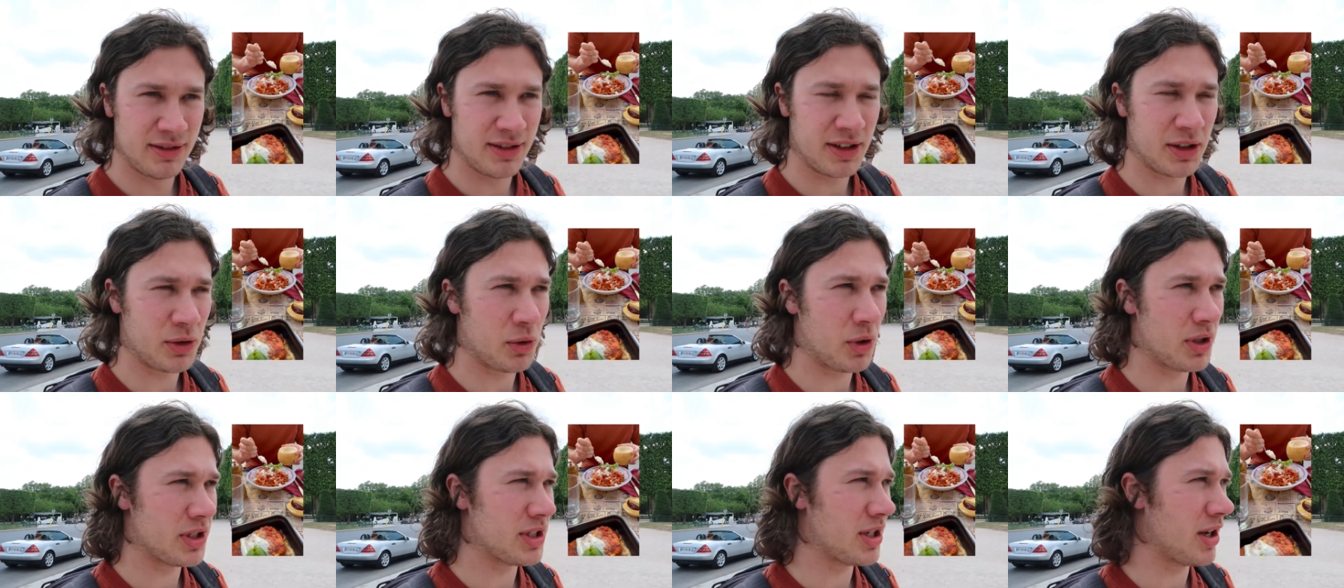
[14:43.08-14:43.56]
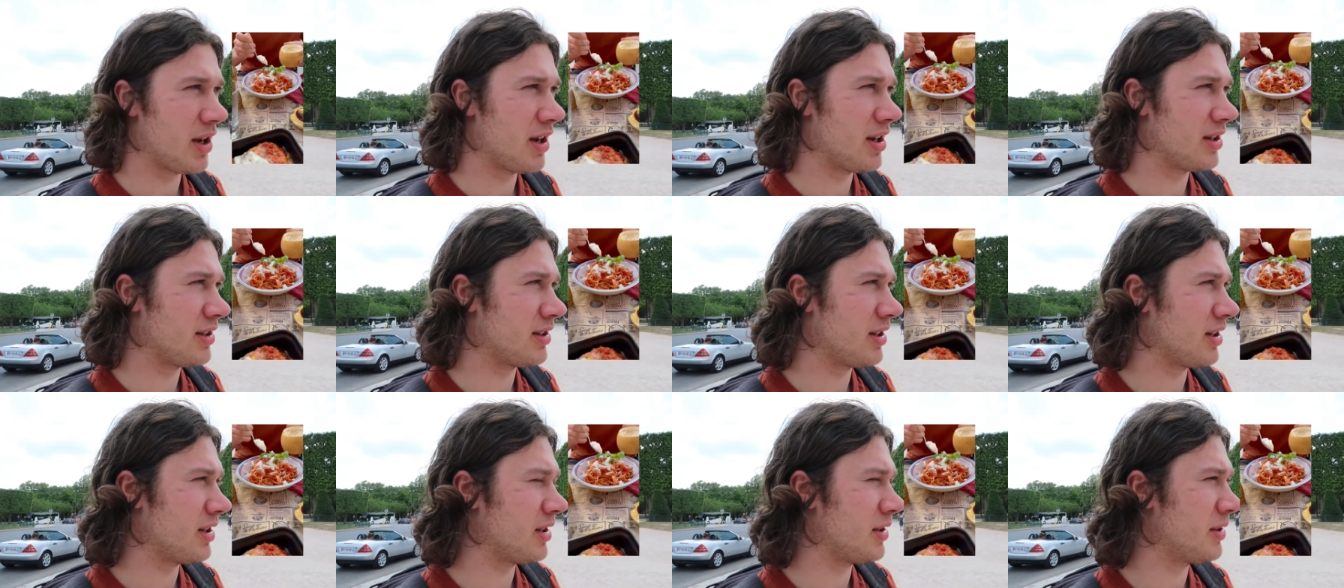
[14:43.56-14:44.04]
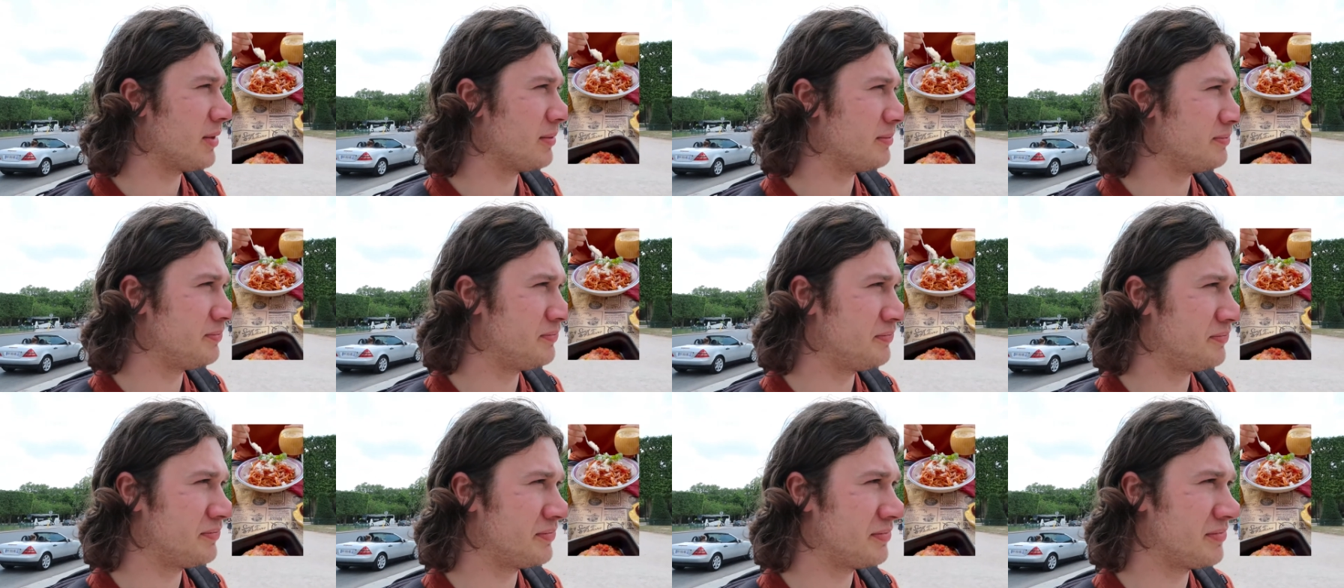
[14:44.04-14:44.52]
Feeling quite tired though.
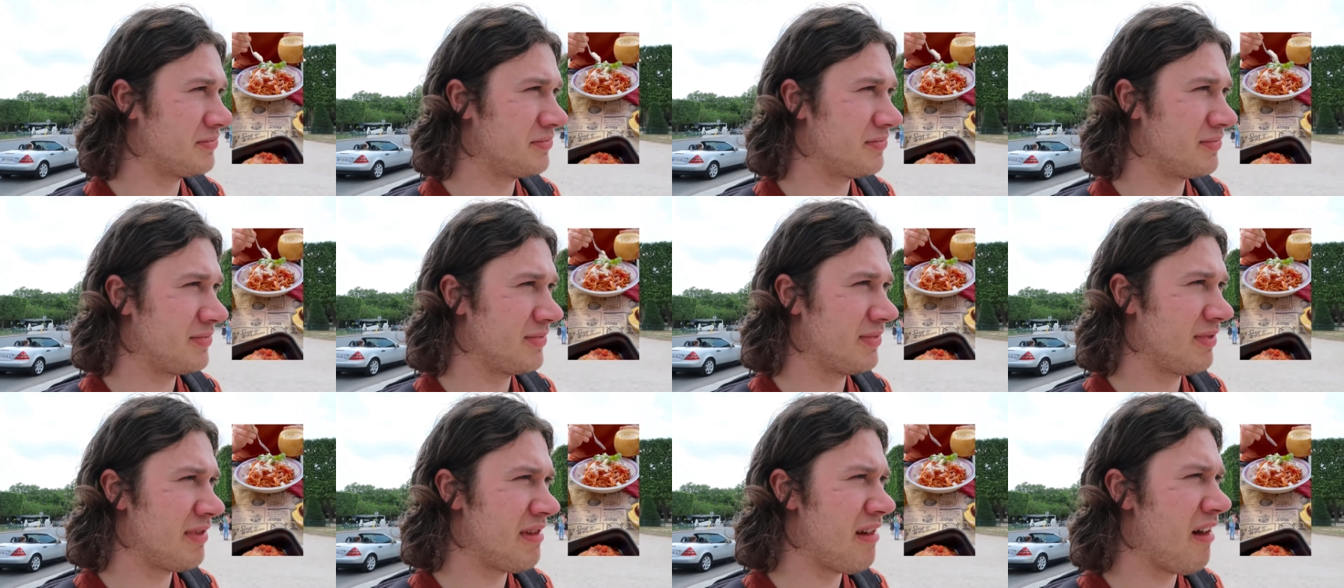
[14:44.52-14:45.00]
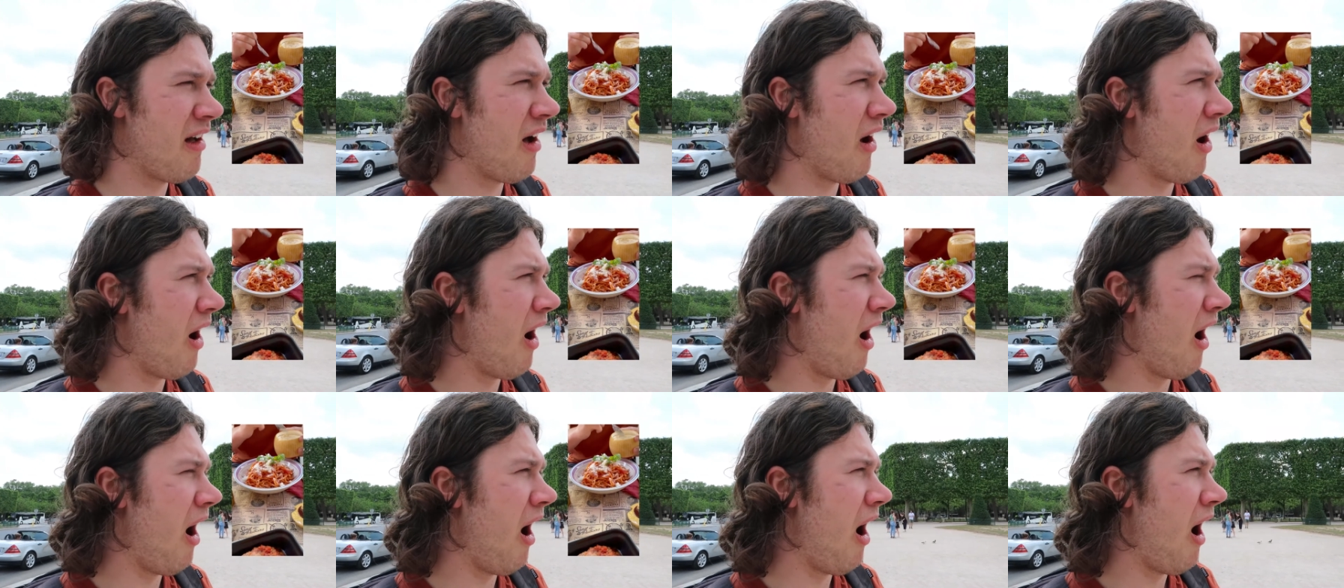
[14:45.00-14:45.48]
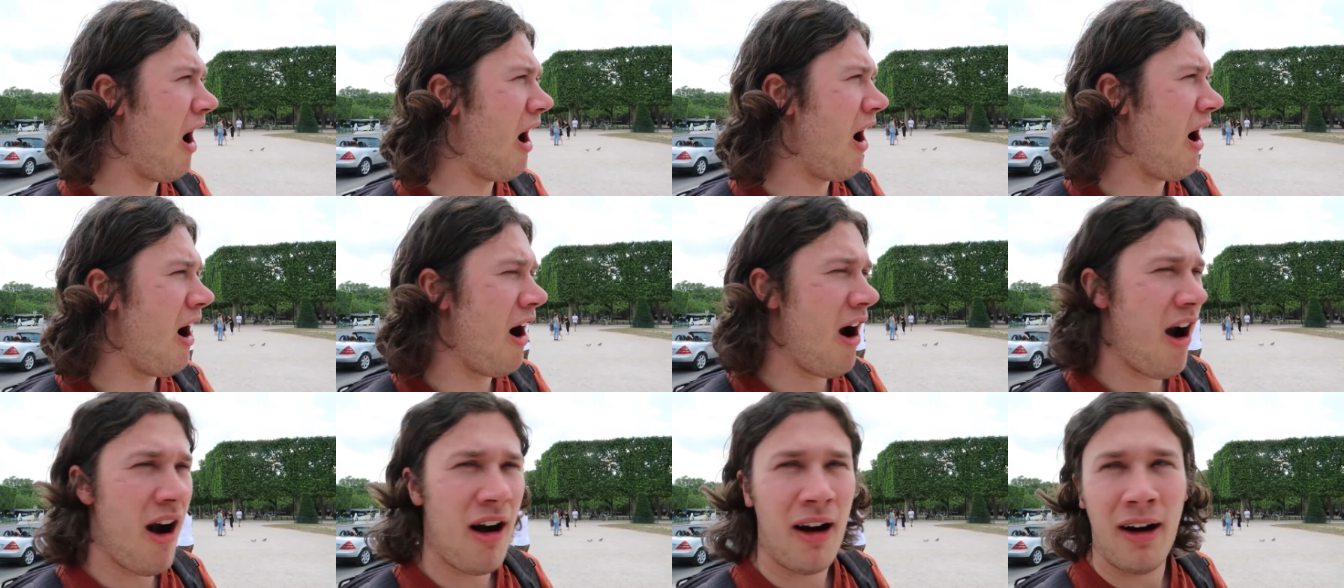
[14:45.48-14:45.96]
Yeah,
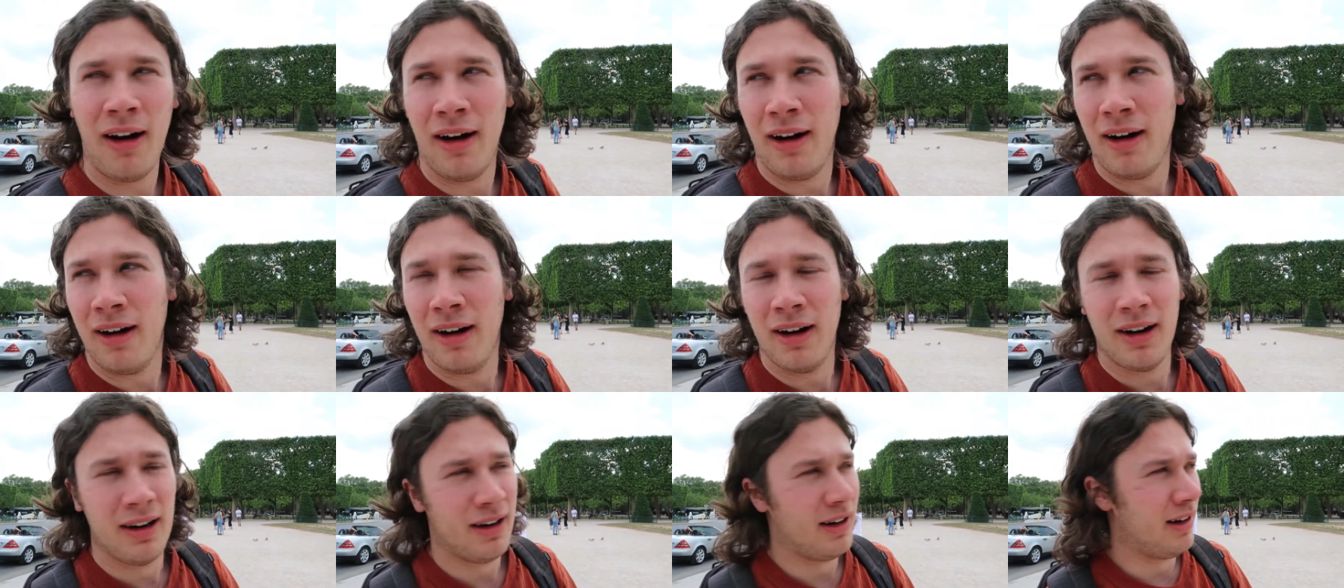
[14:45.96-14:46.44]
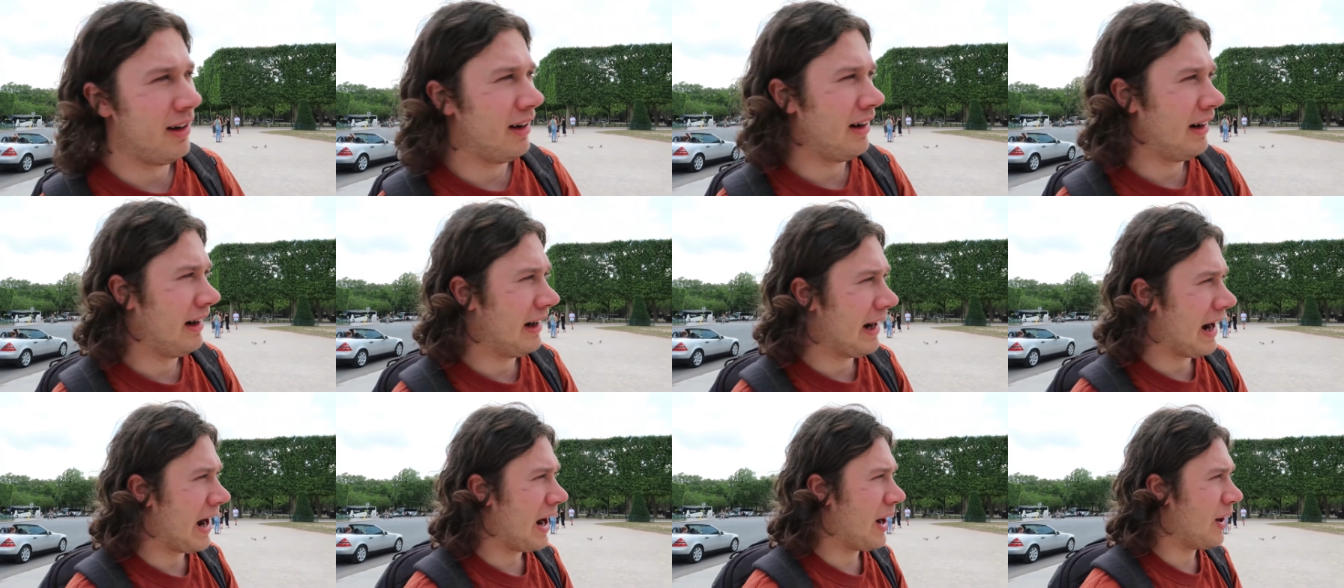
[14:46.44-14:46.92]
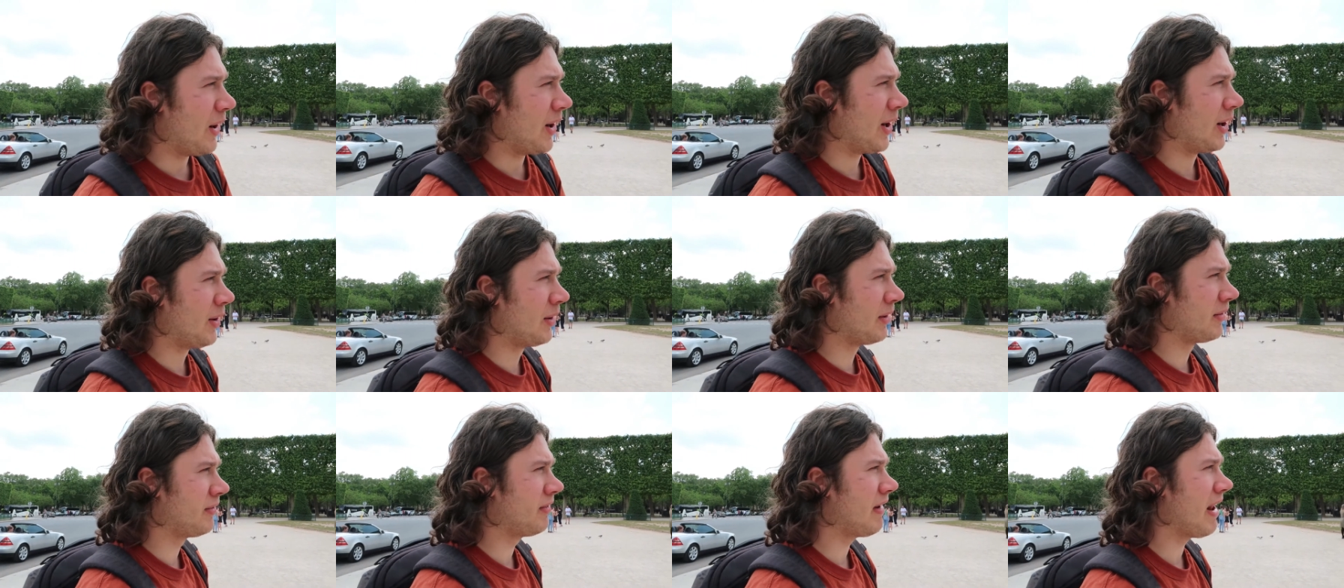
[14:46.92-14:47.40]
we're all quite tired. Yeah,
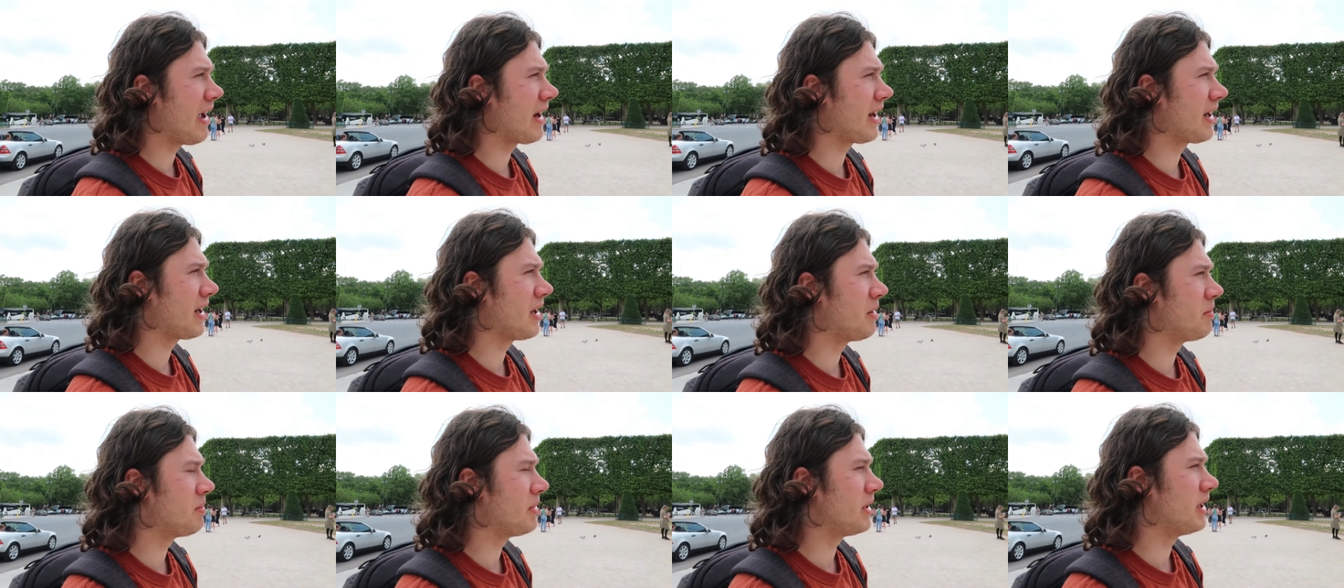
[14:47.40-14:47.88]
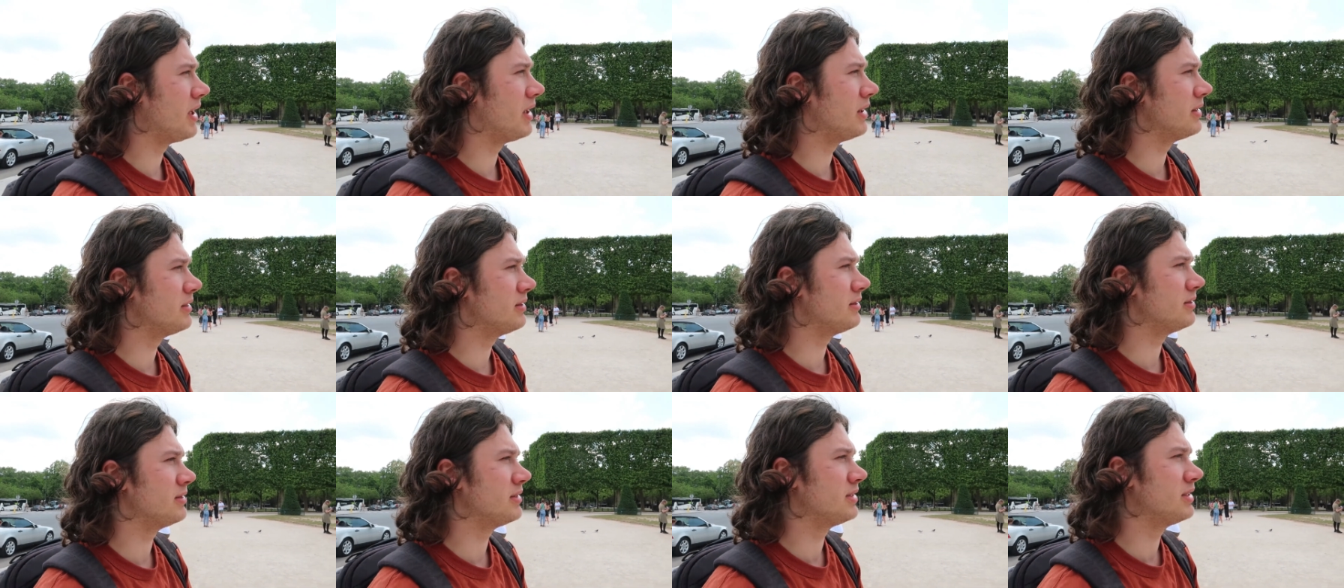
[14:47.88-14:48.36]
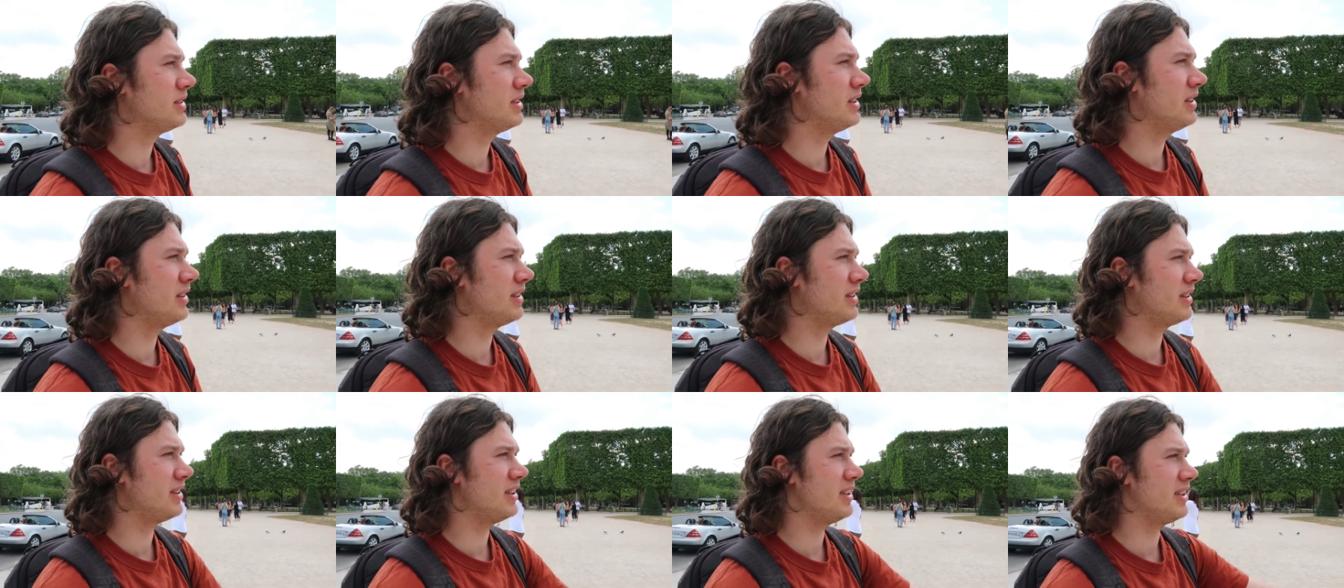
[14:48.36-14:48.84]
we're flagging a bit. See,
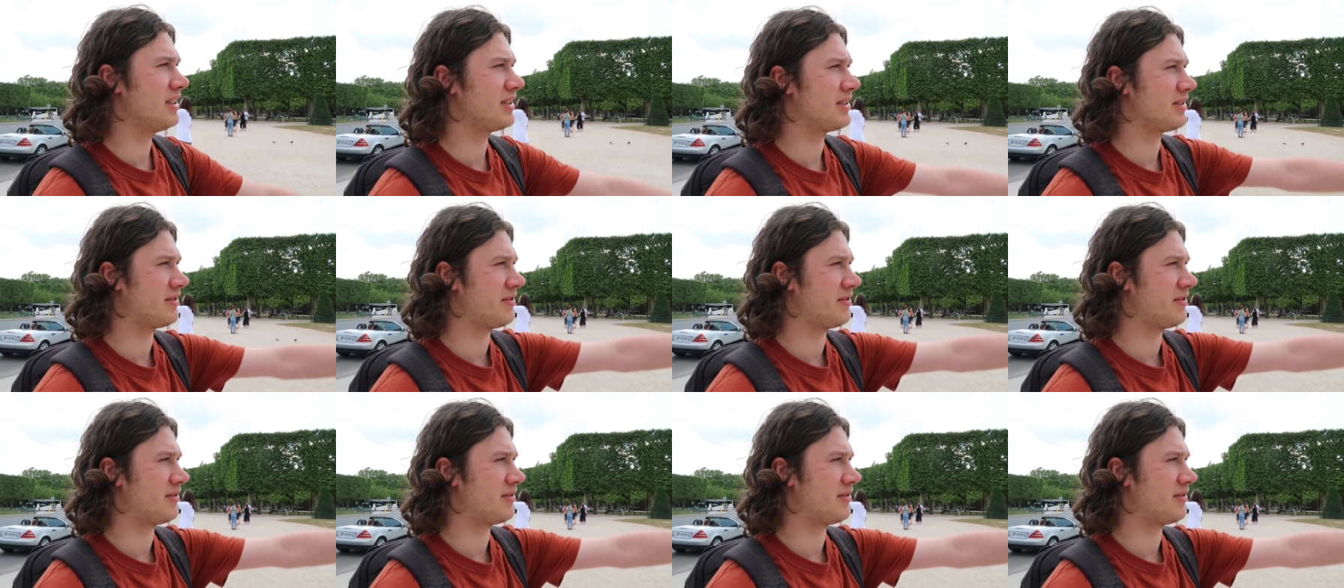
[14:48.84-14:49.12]
look at these